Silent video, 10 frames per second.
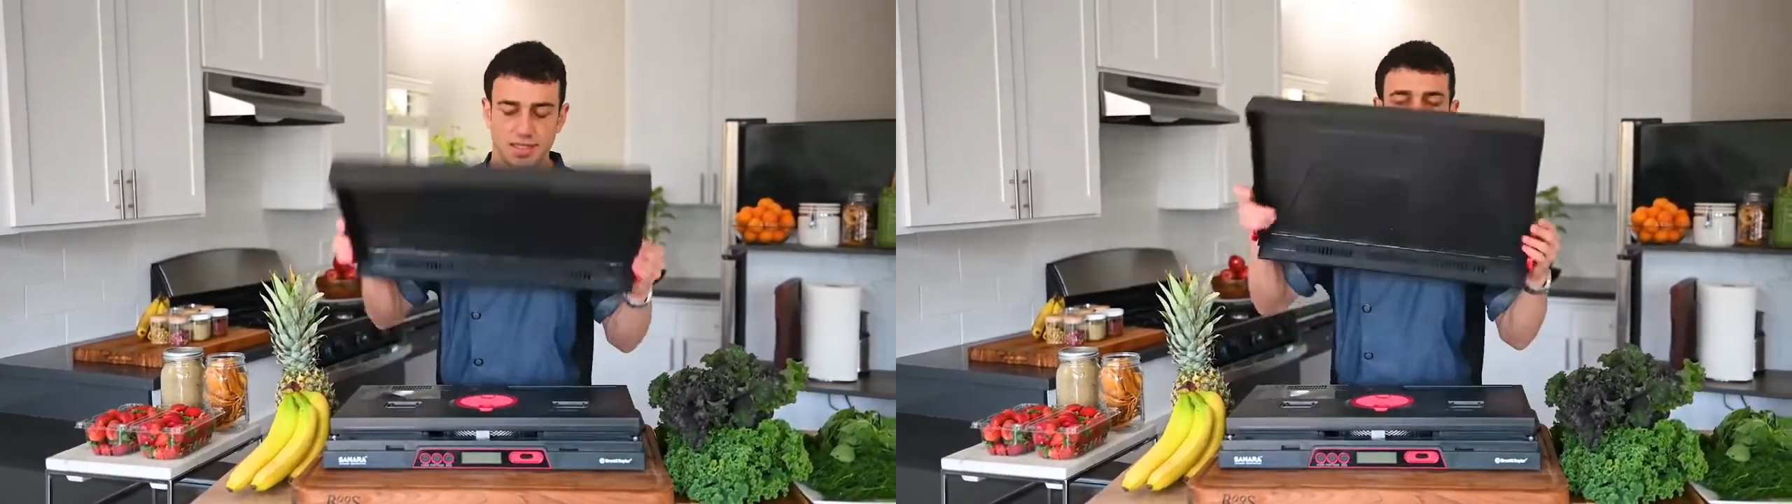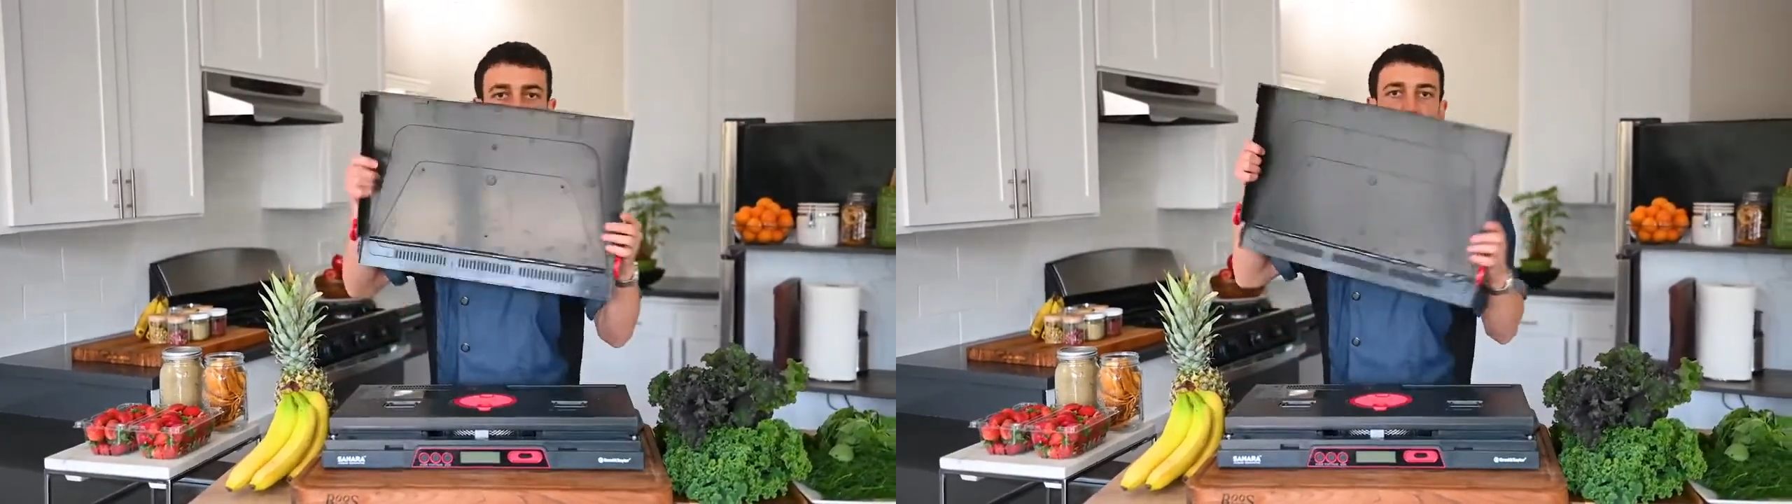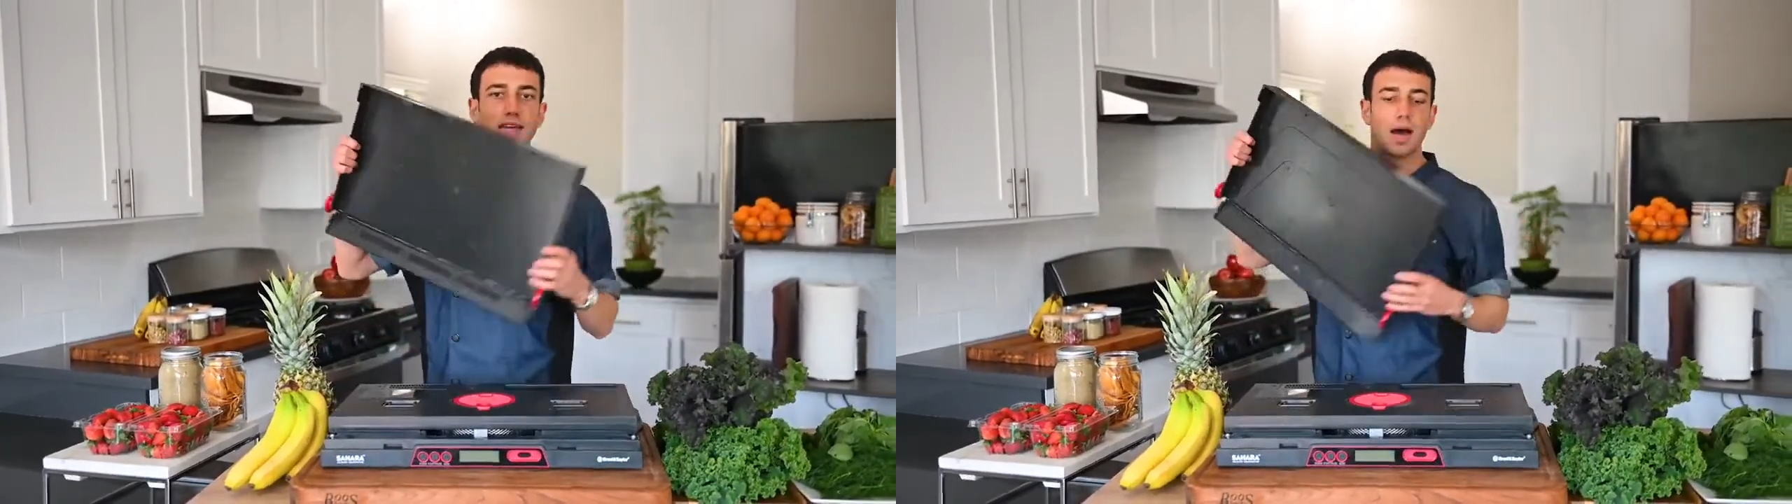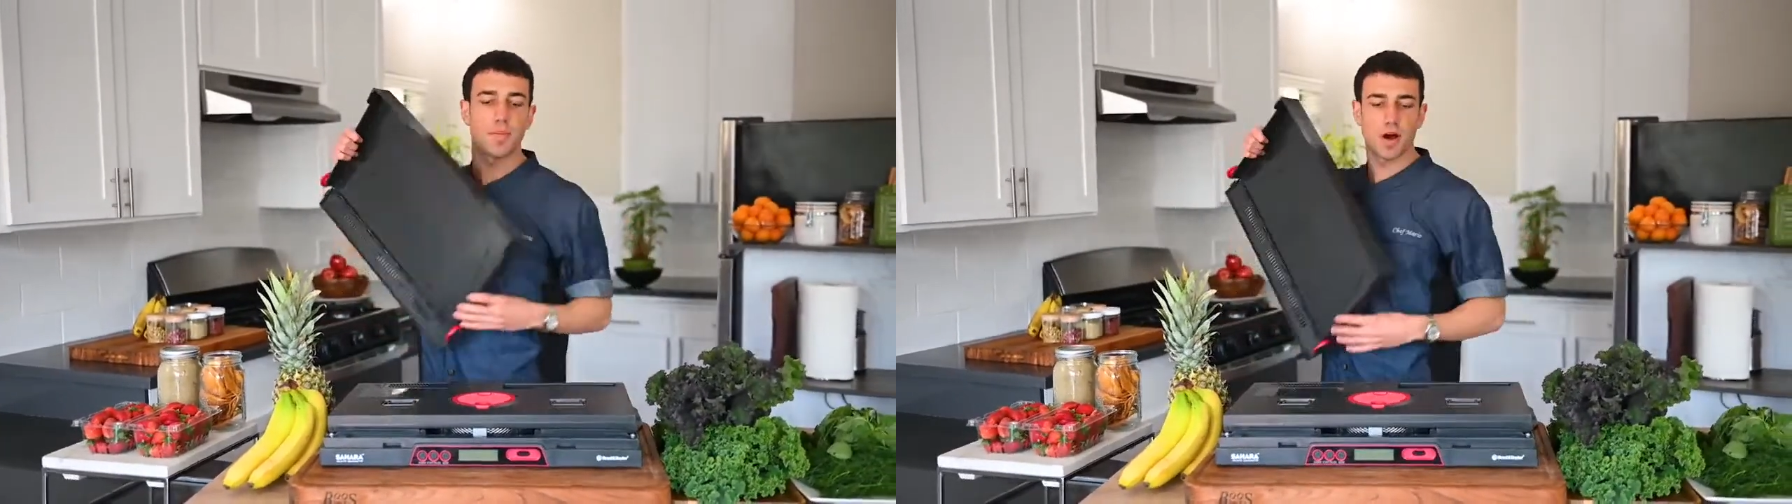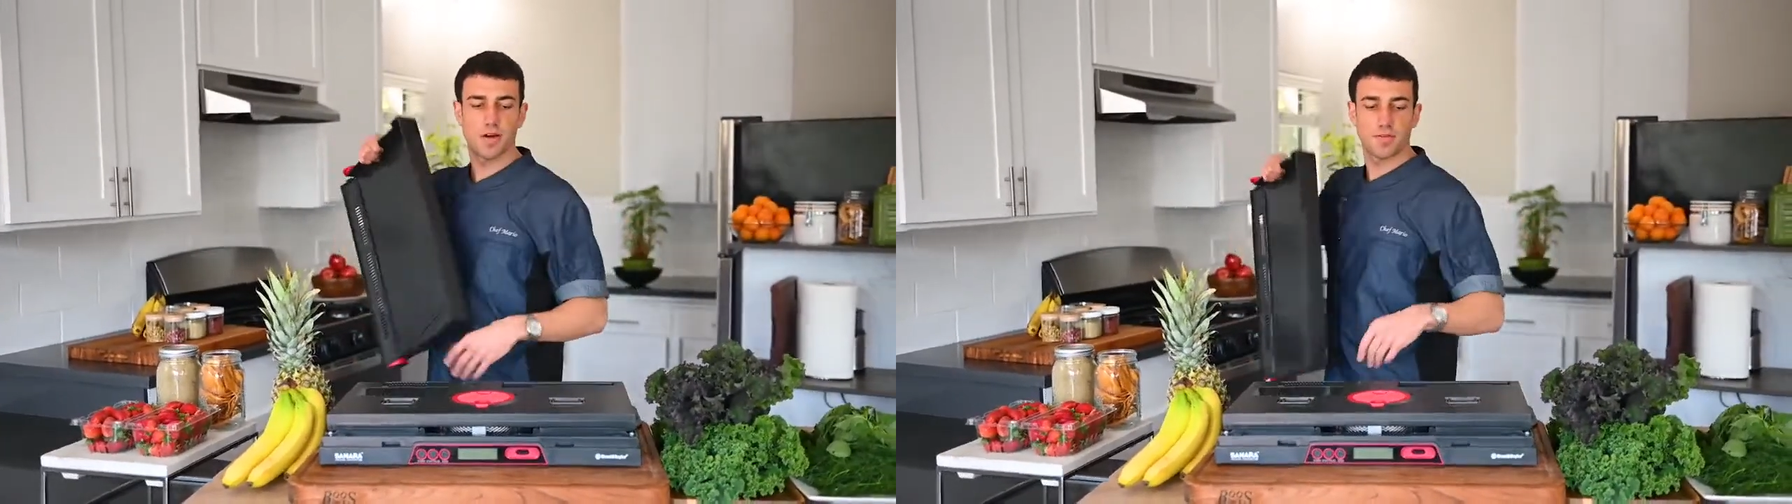Take the
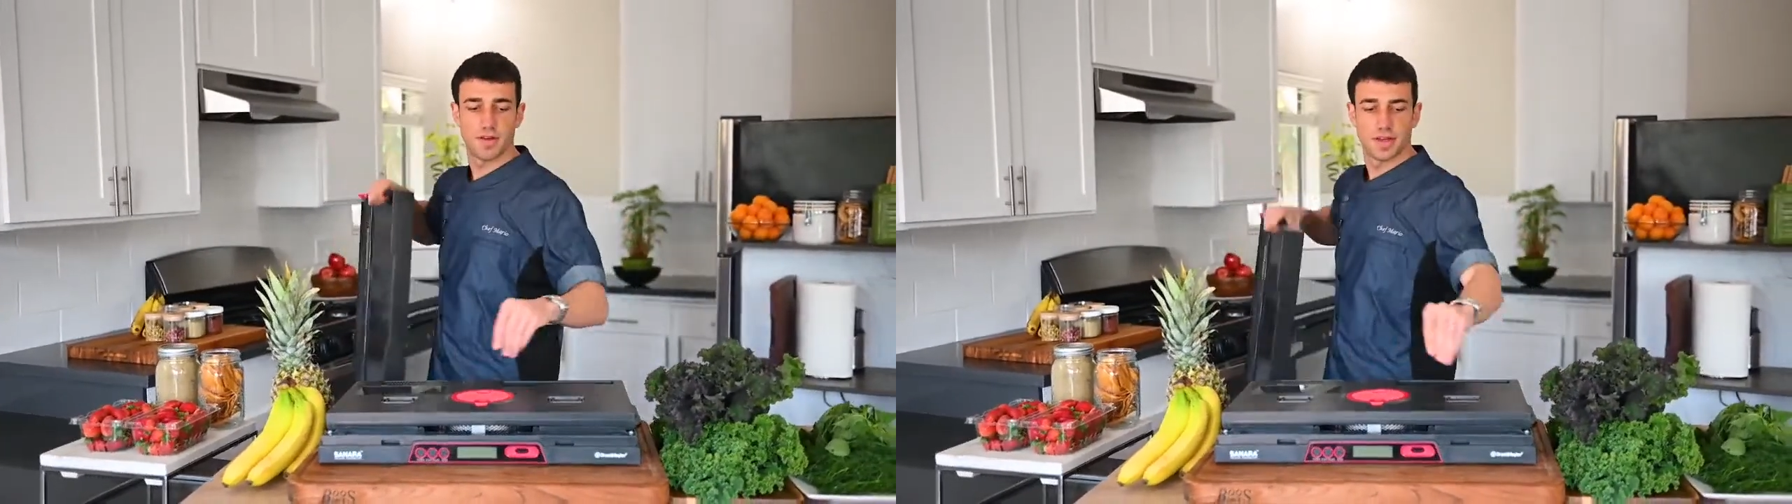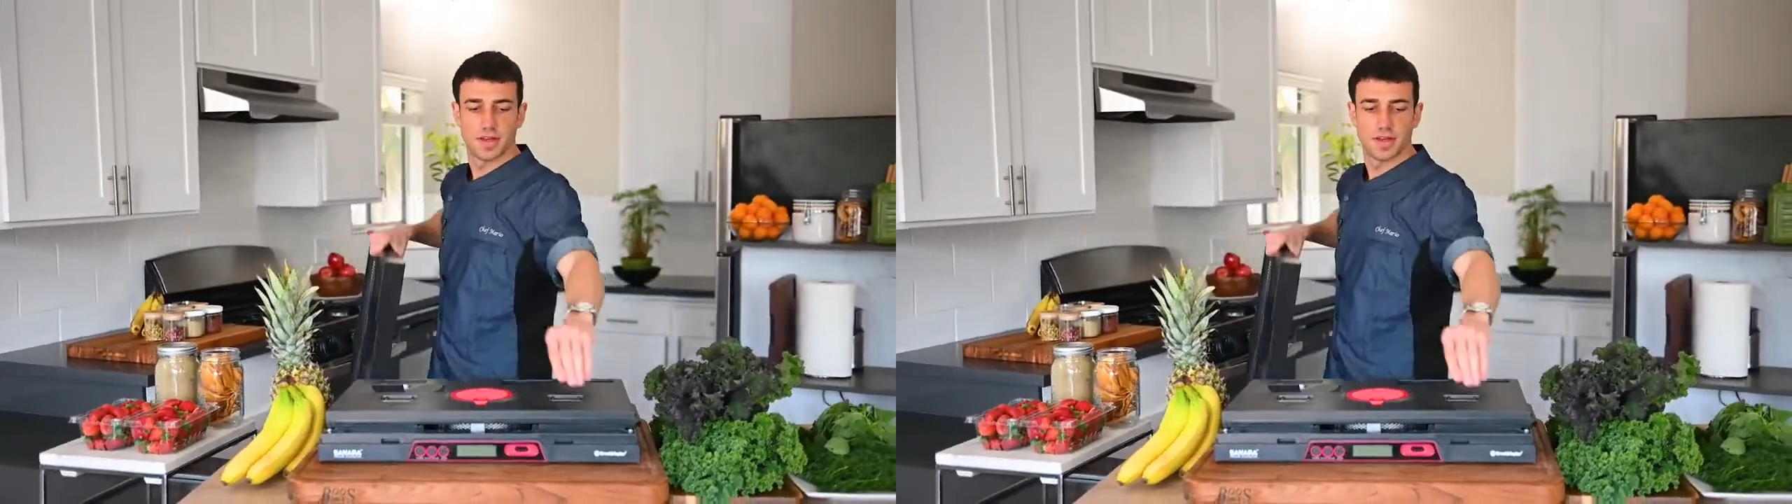top off,